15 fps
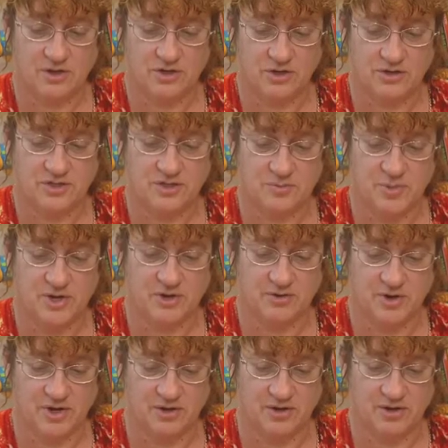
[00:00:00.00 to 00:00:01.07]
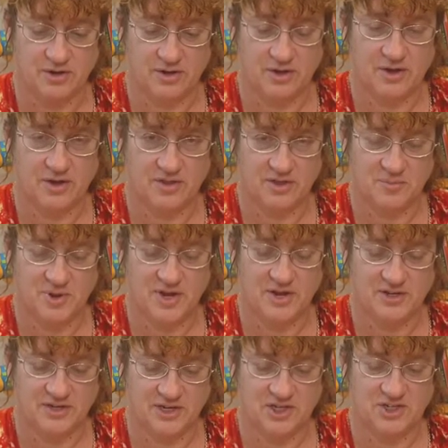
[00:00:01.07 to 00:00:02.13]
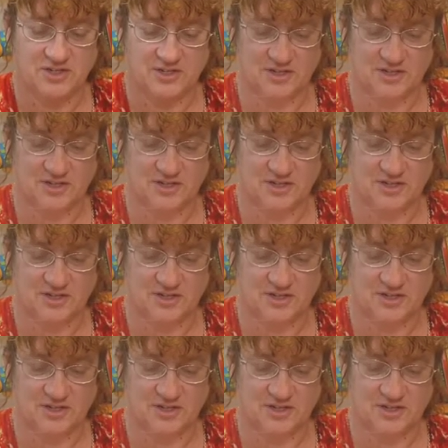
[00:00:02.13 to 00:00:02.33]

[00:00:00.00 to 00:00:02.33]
tosses me a grin. The PE teacher